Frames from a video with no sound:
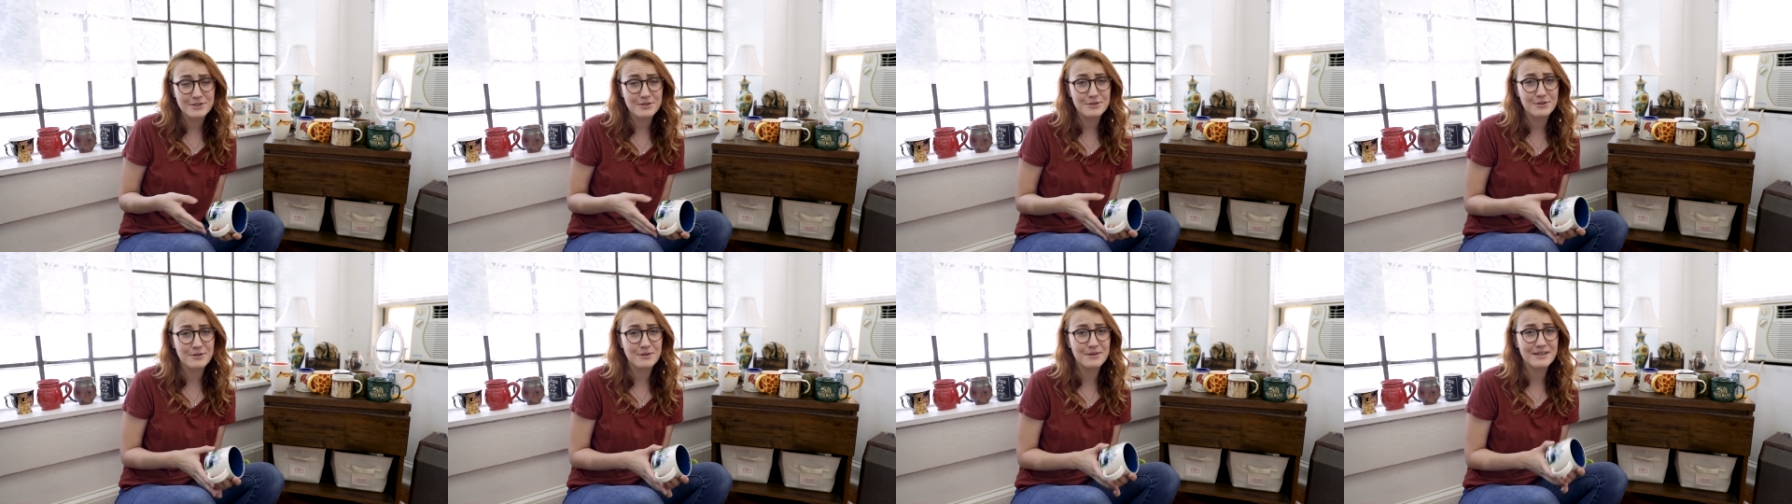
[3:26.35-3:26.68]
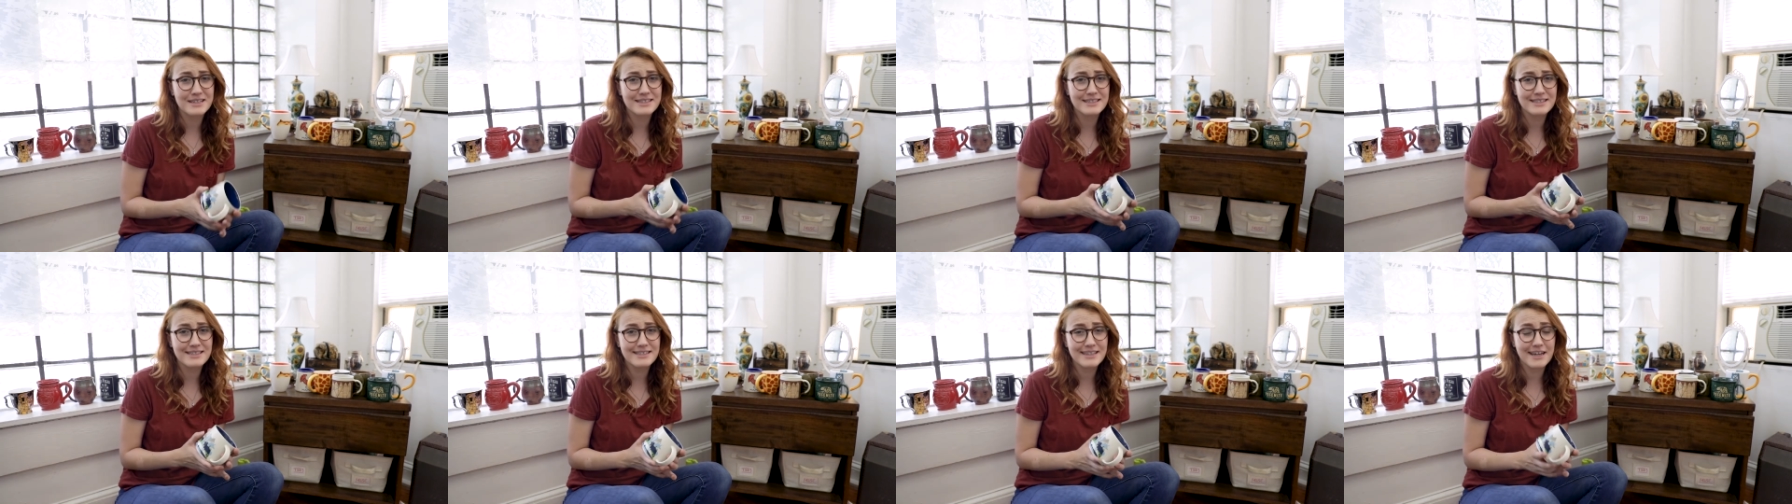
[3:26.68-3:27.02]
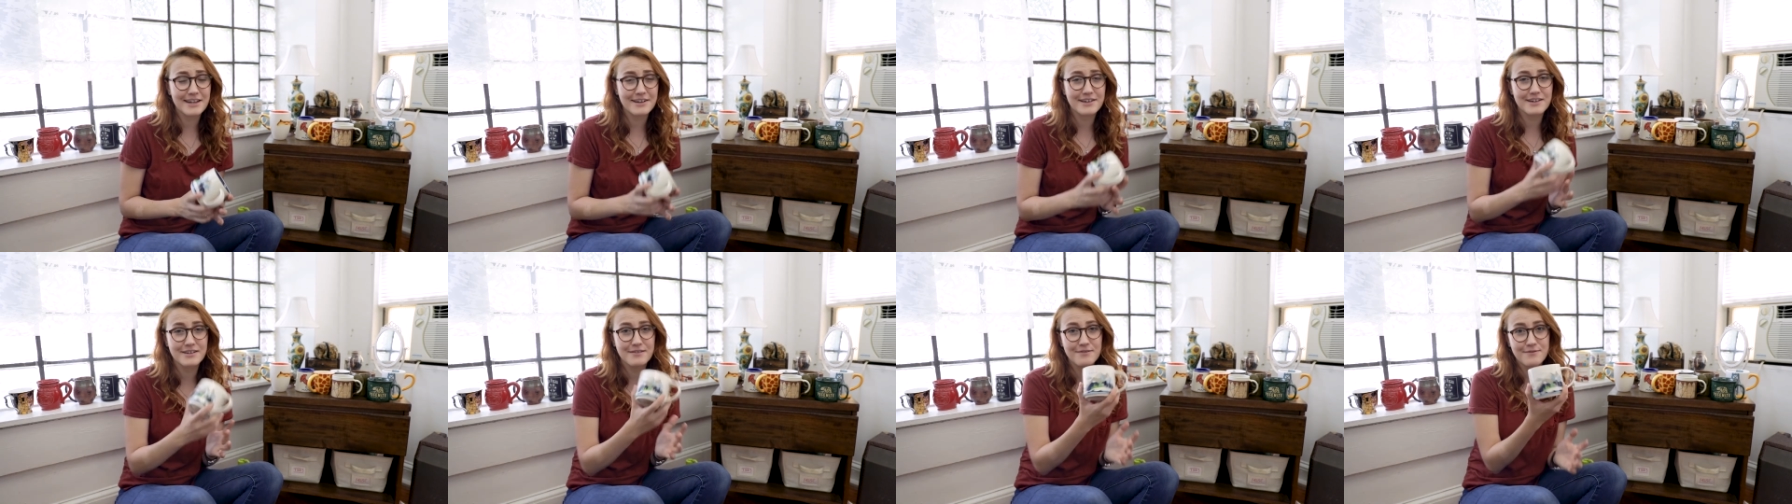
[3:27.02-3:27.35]
to
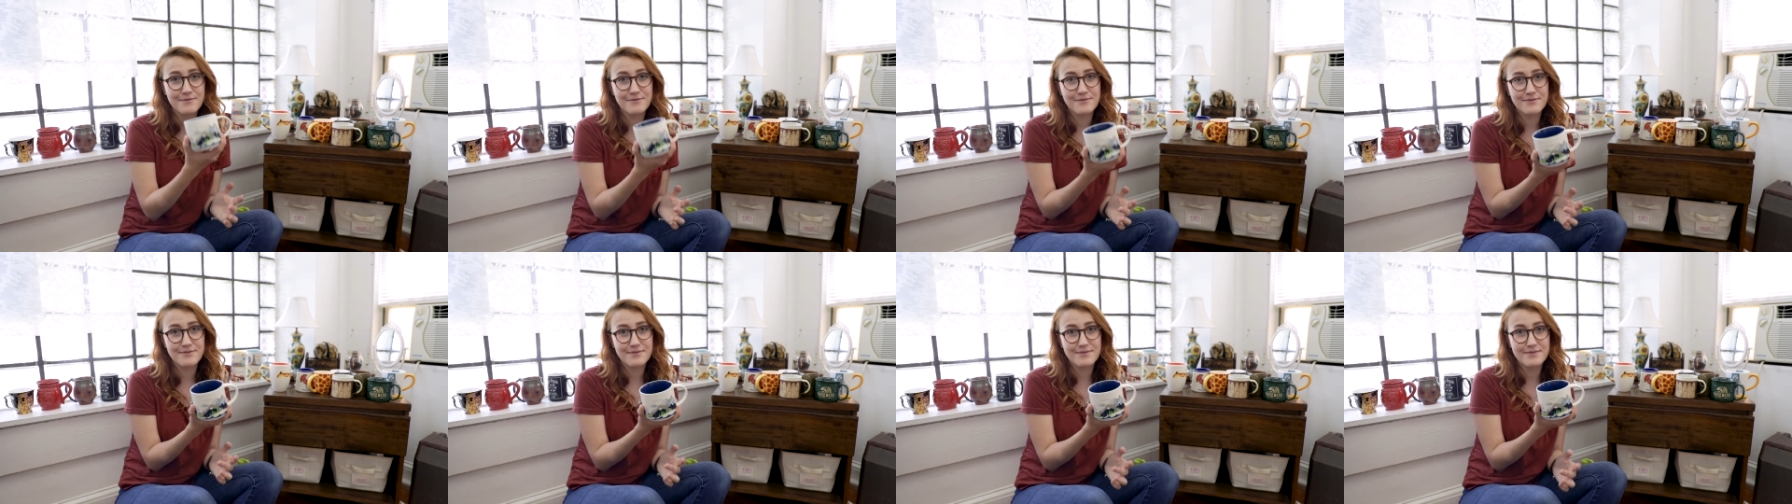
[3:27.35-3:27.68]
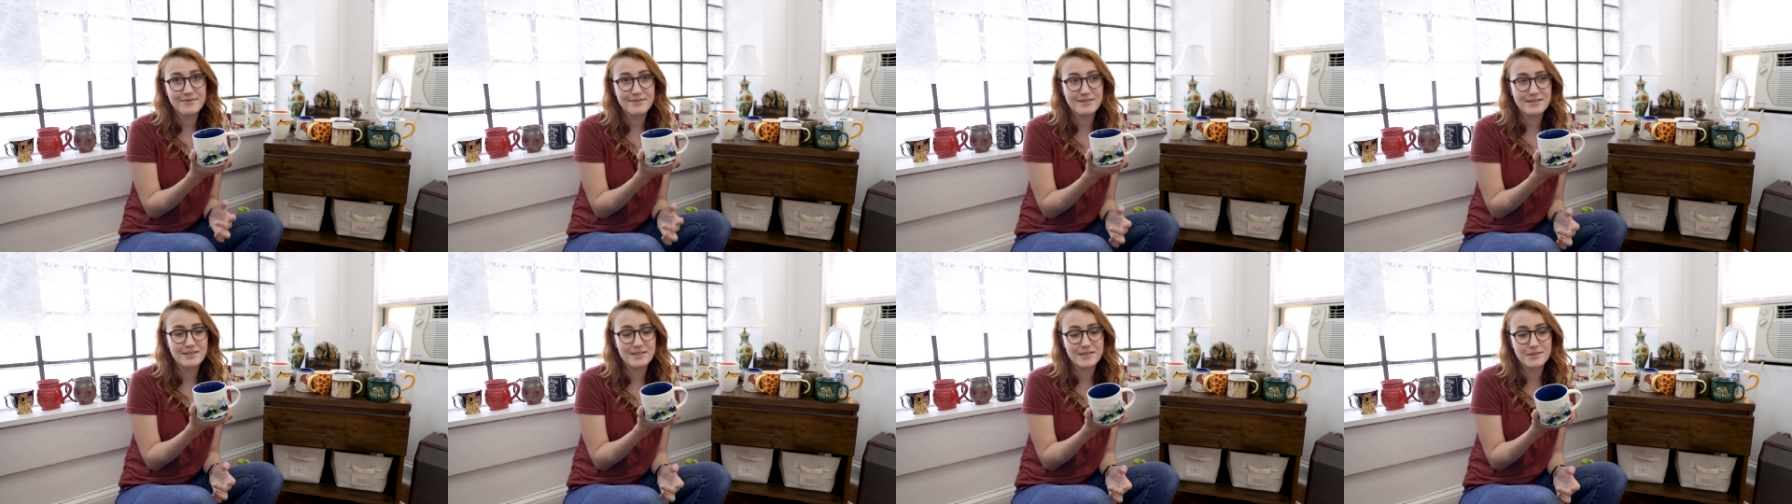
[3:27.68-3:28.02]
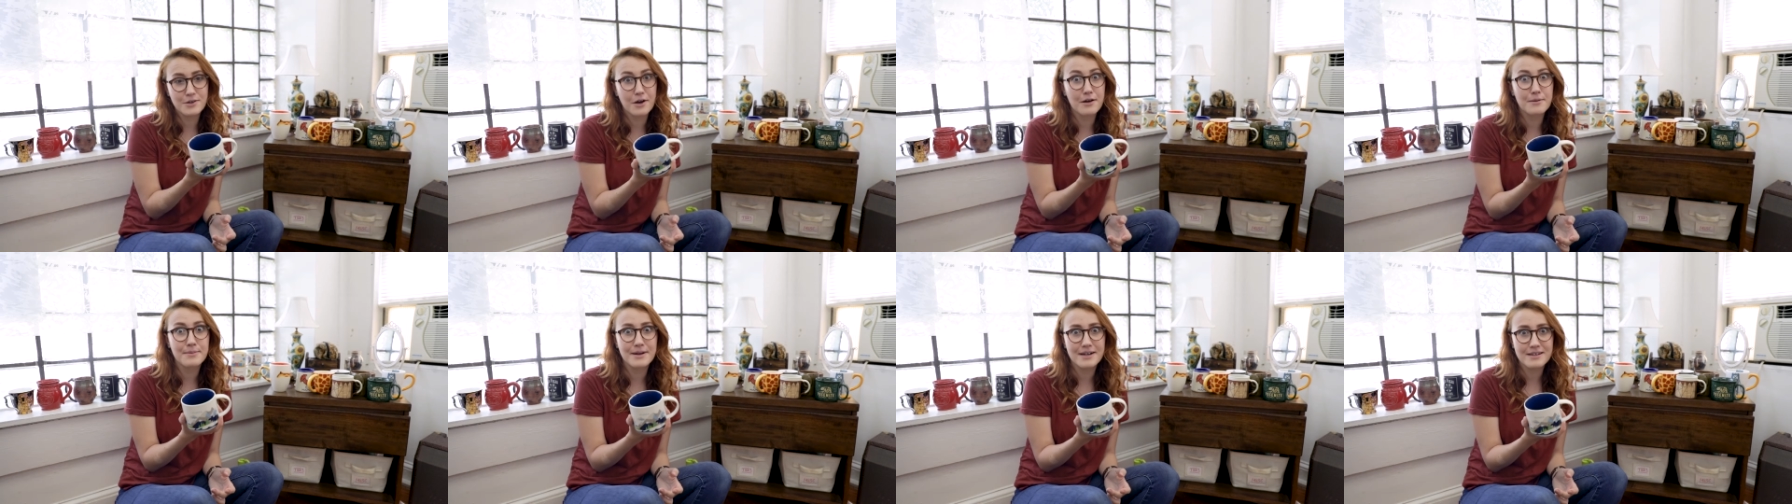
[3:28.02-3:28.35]
instead of
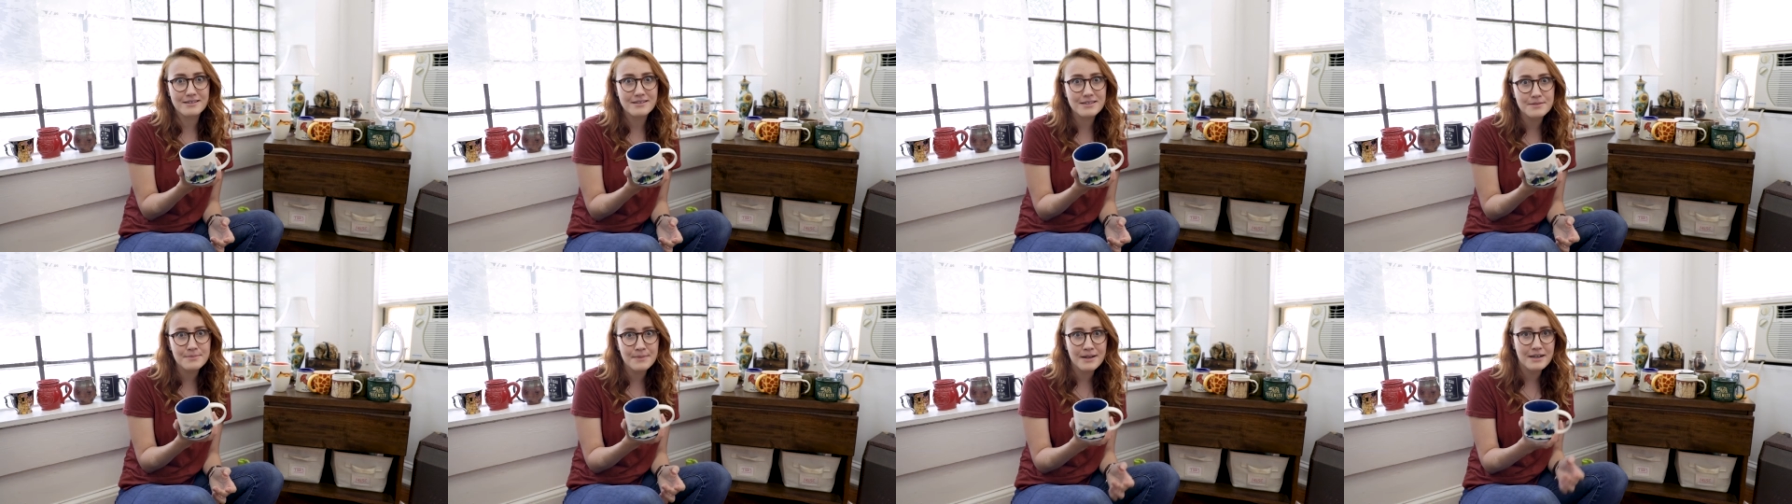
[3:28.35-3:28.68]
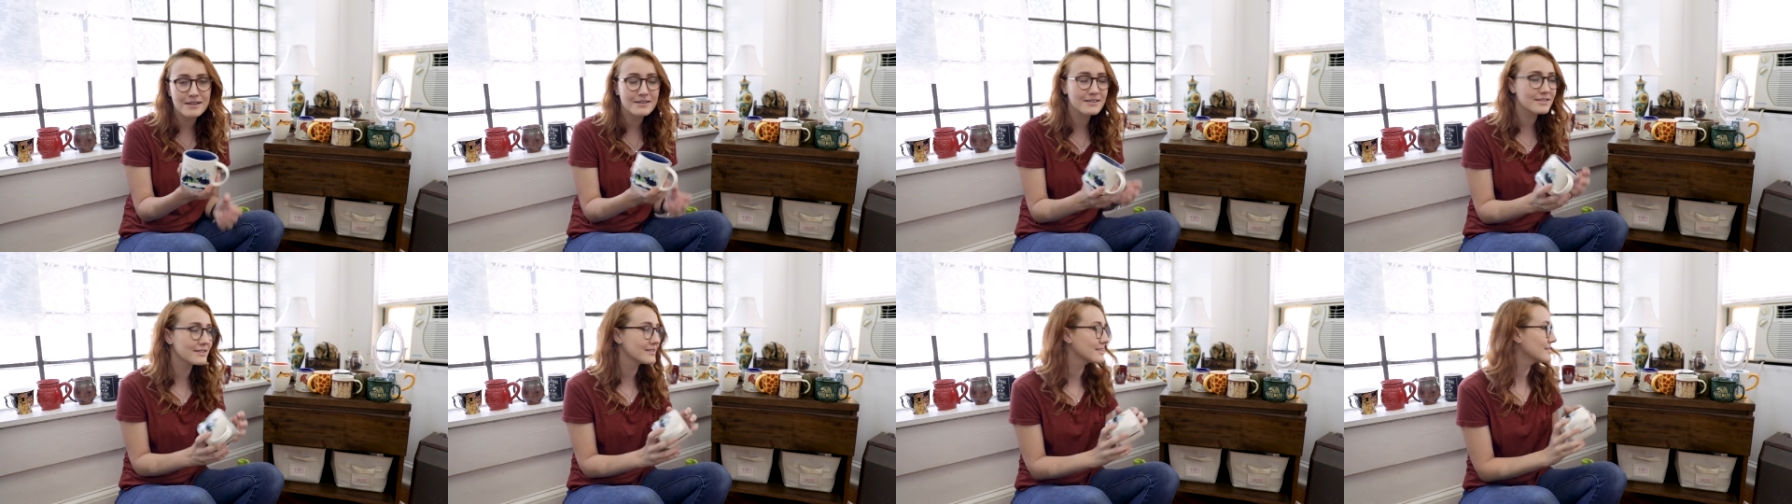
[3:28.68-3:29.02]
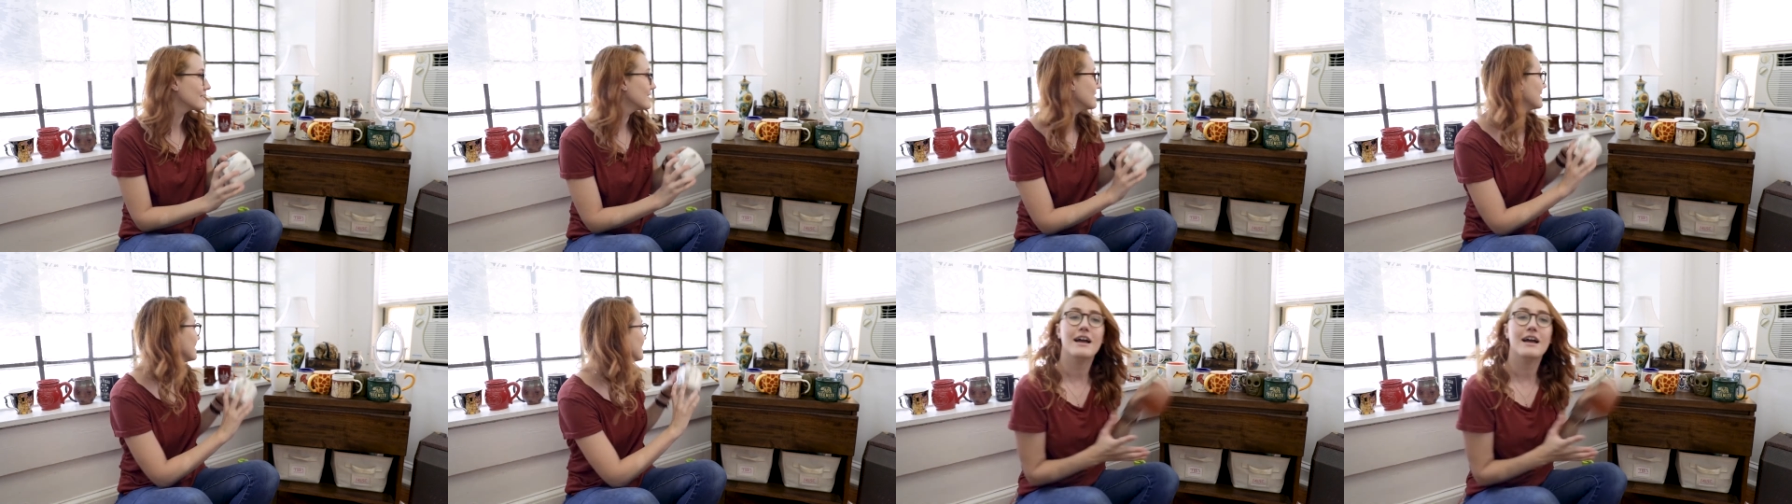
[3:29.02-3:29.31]
Starbucks mugs.